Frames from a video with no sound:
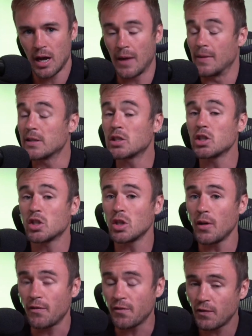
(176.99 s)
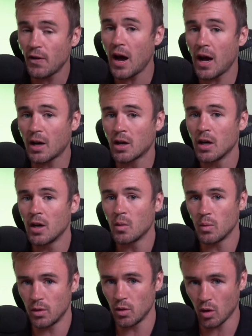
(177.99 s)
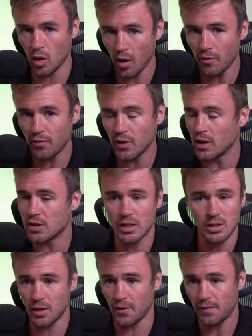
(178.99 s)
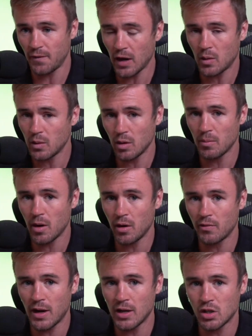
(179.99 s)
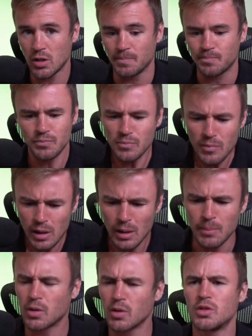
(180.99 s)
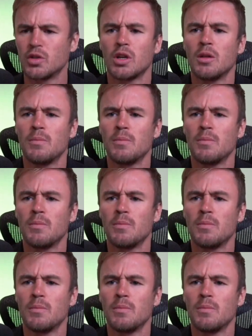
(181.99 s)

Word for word: And this is going to fuck with your confidence and it's going to fuck with your motivation because you're going to